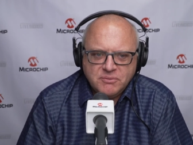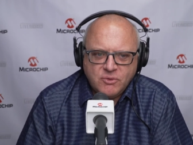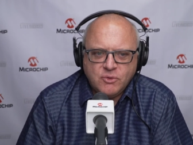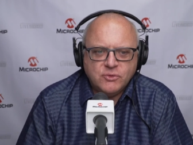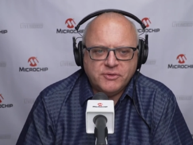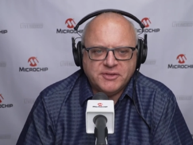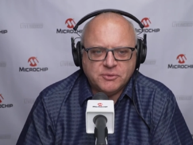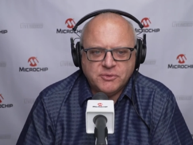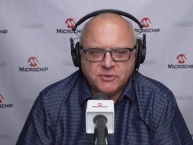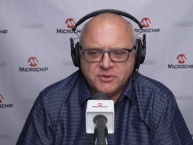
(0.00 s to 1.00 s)
all around the
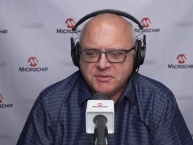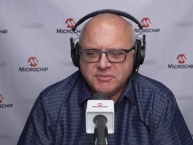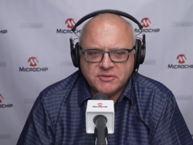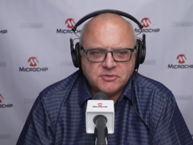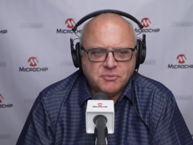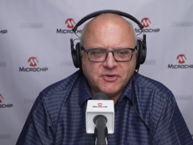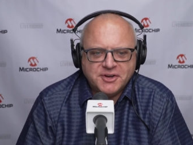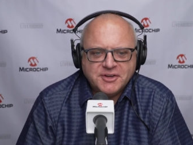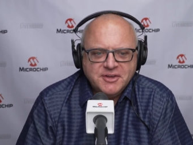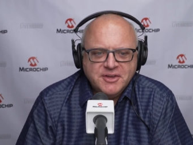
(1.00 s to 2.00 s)
world, even this
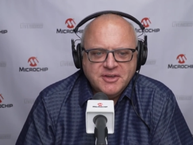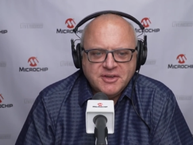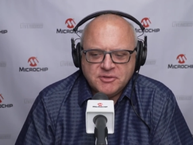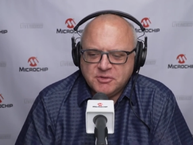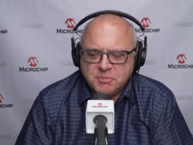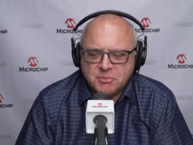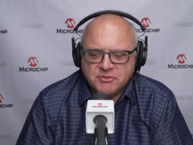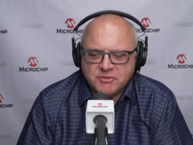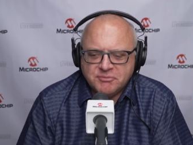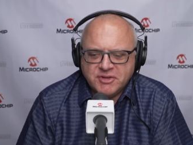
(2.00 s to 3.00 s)
morning. I see people
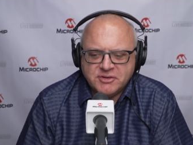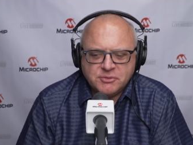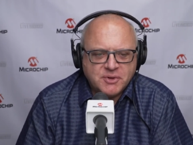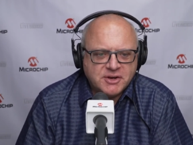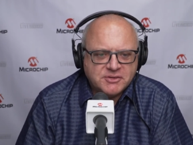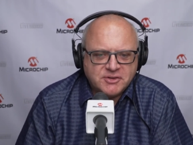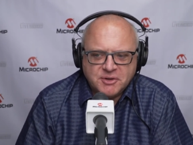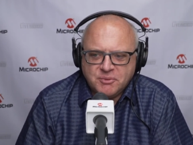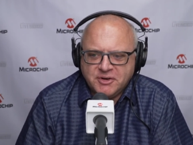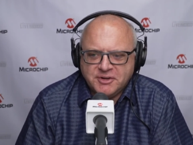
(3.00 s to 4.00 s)
from Venezuela,
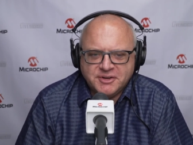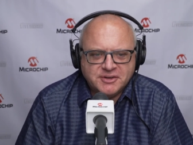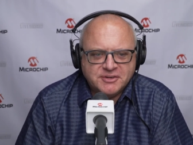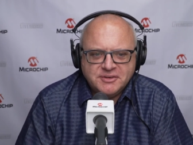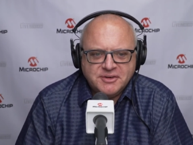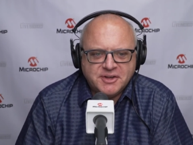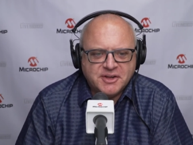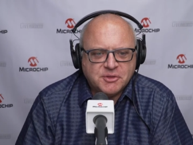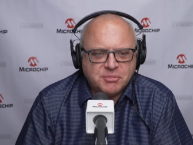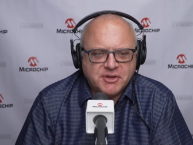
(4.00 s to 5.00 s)
Taiwan, and, and
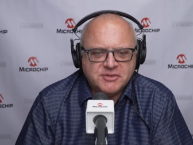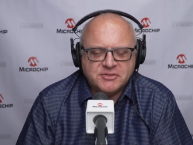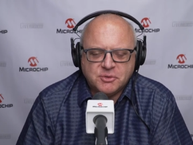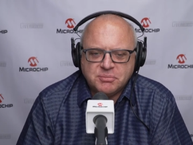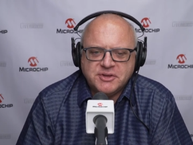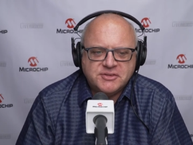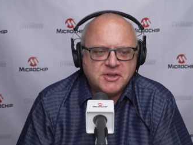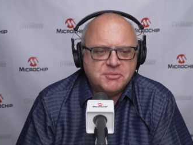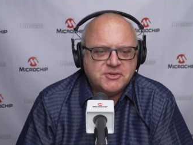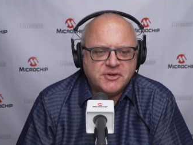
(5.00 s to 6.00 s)
other places. So please
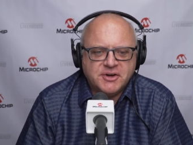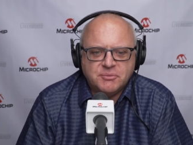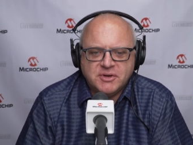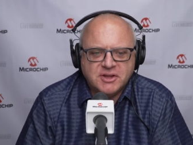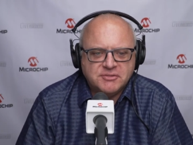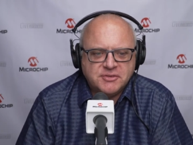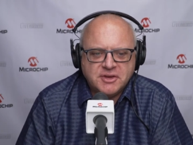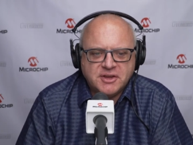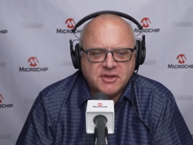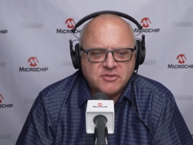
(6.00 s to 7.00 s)
keep sharing. We love
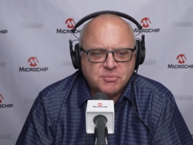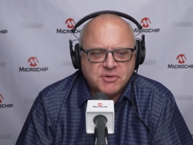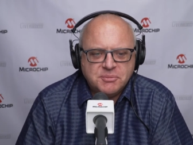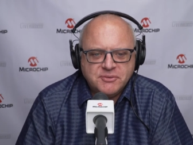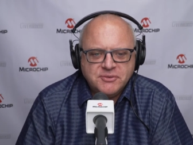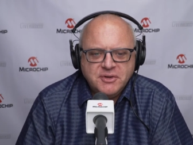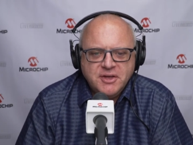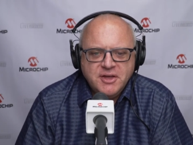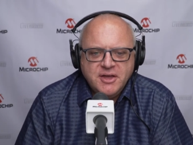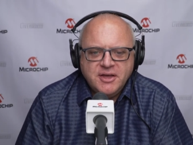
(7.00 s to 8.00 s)
getting extra people.
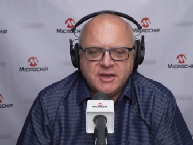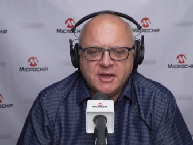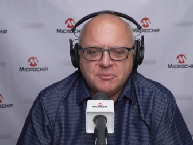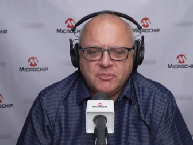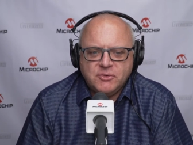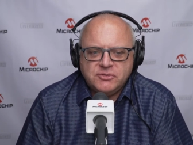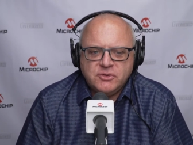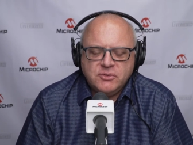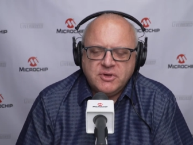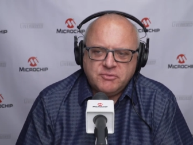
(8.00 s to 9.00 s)
Um,
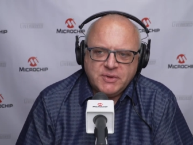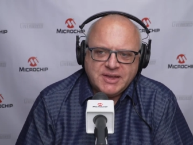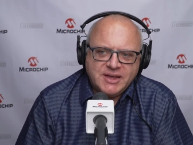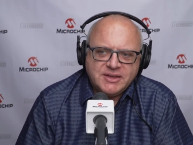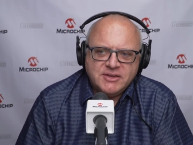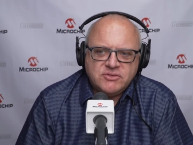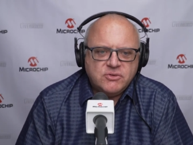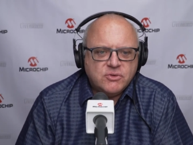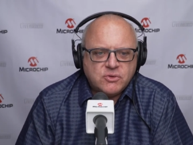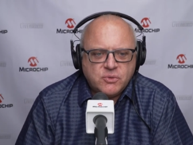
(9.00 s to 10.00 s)
also, if we can't get
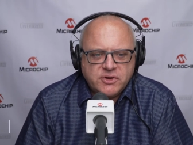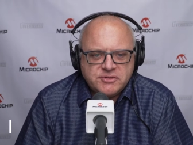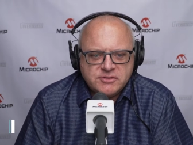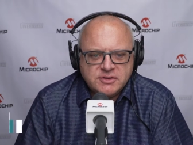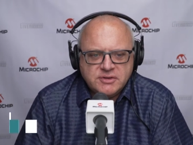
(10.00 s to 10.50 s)
to your question